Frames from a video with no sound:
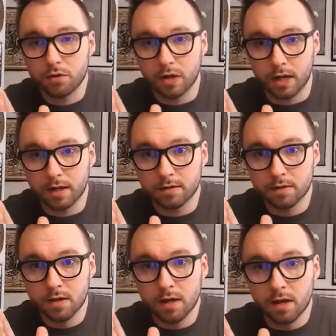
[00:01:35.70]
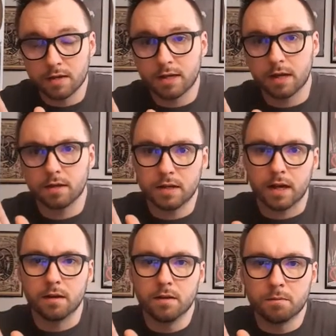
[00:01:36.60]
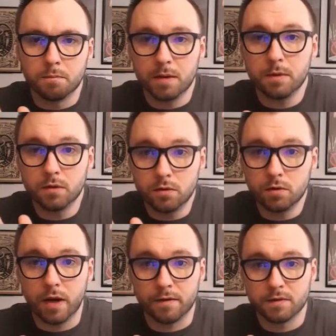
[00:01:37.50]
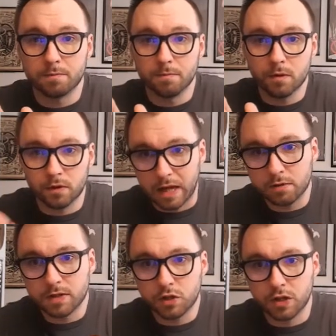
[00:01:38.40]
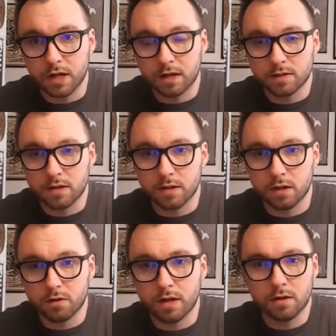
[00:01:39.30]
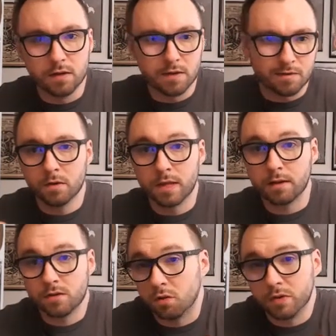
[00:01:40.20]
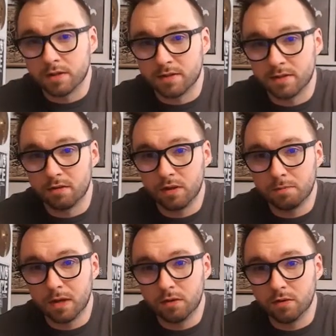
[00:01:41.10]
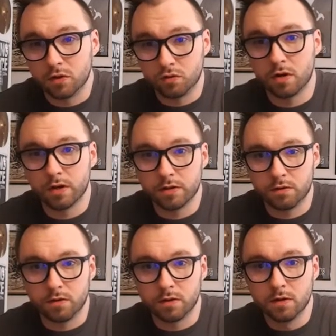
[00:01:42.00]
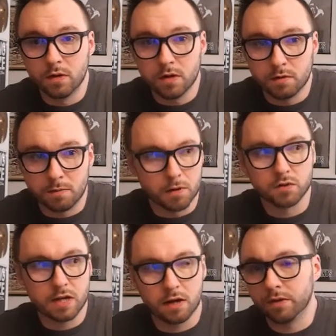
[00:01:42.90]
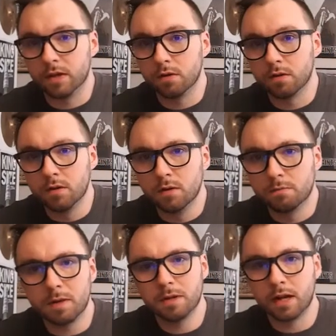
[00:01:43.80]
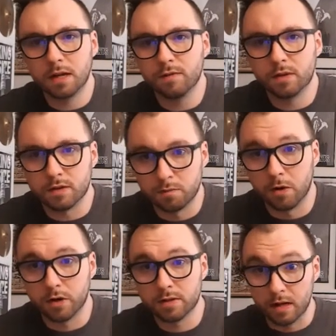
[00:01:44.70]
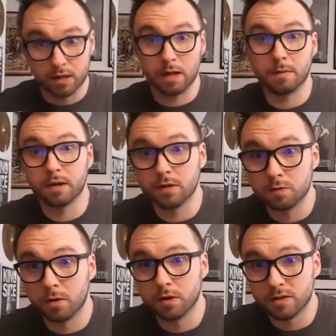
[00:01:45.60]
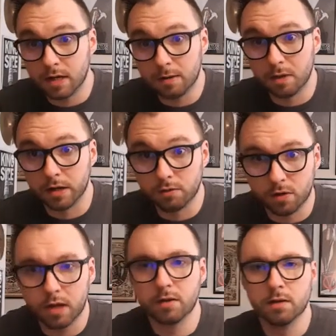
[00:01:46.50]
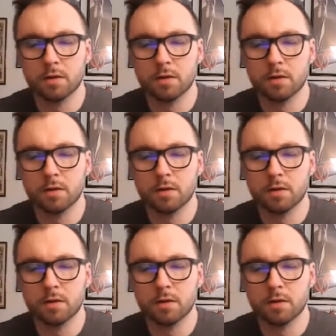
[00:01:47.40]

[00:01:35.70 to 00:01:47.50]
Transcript: genetics is that, yeah, maybe you do have some lousy genetics in there that don't necessarily make you the strongest or the most healthy, or maybe not even the smartest. Hell, I'm not the smartest anybody, right?